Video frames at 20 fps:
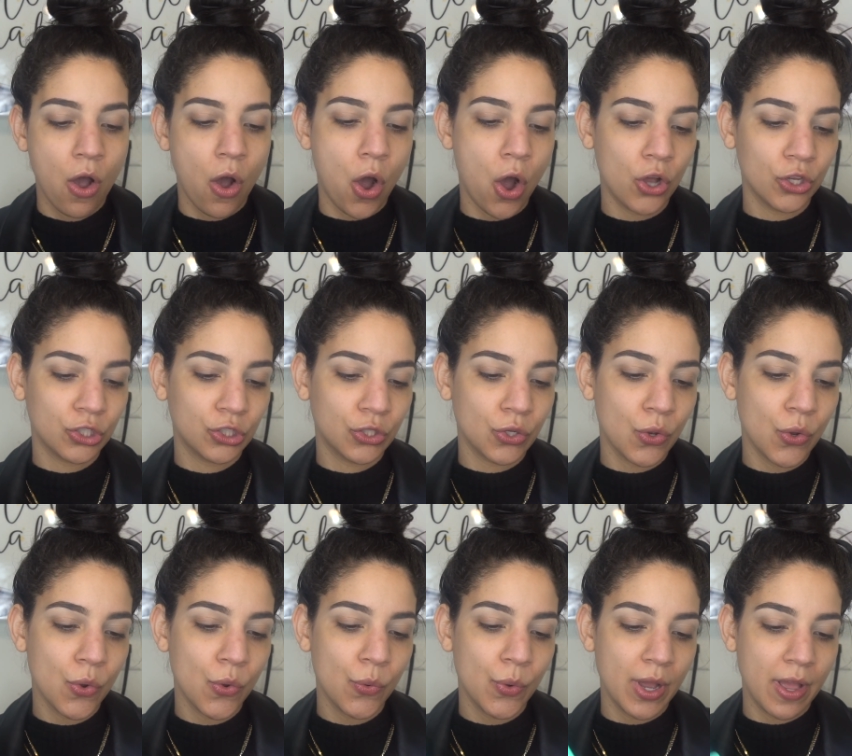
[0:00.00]

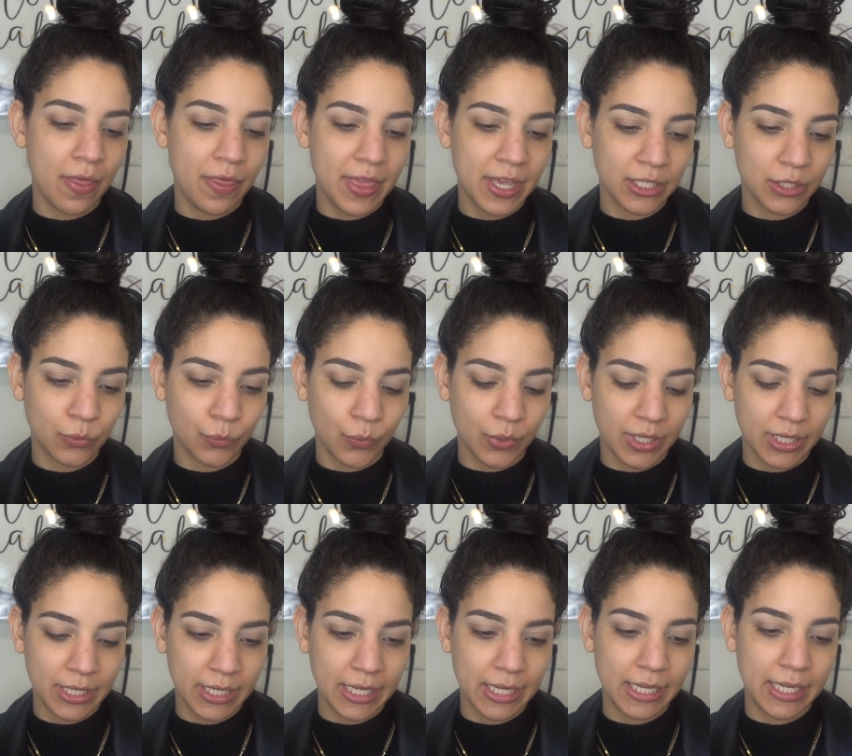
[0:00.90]
Also, this
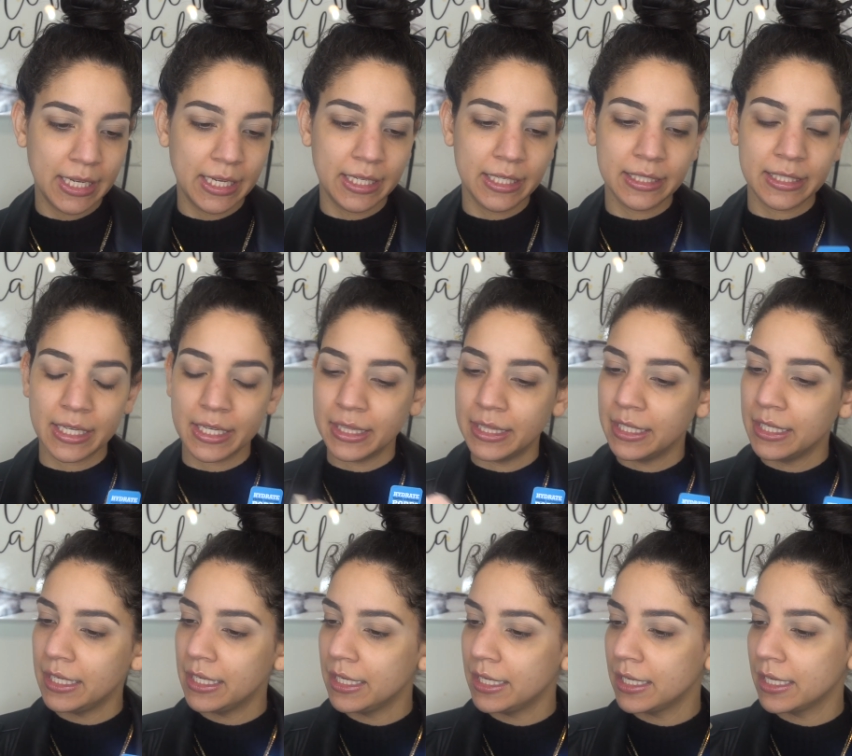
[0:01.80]
one is
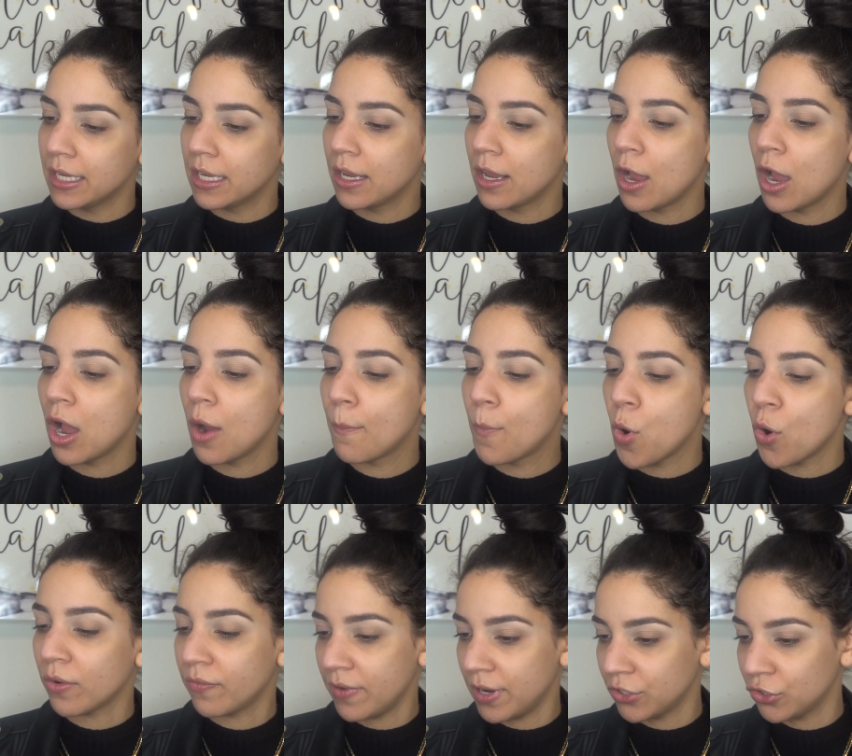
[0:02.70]
the
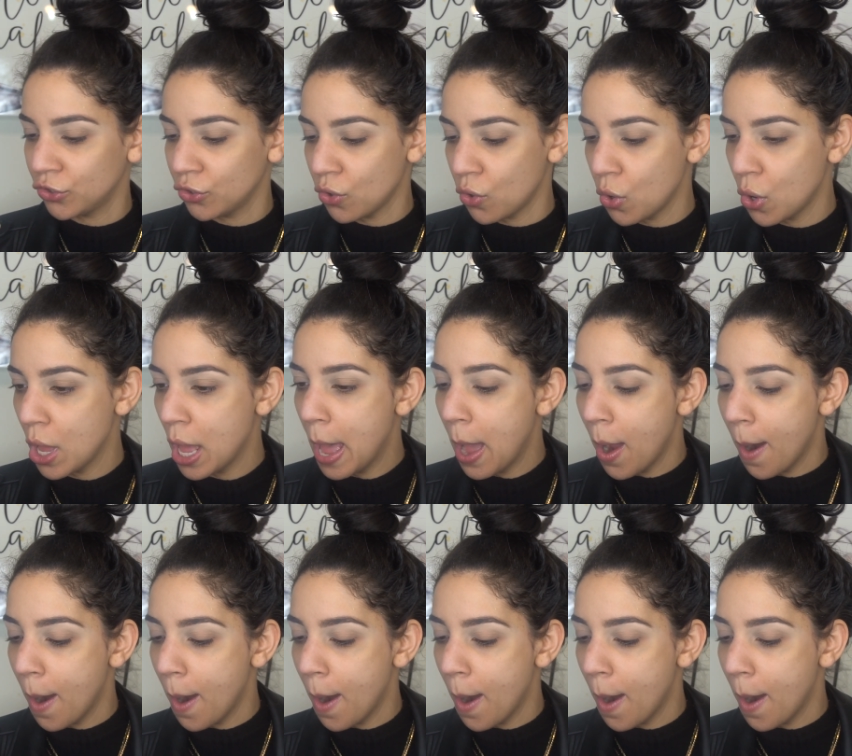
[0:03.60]
Porefessional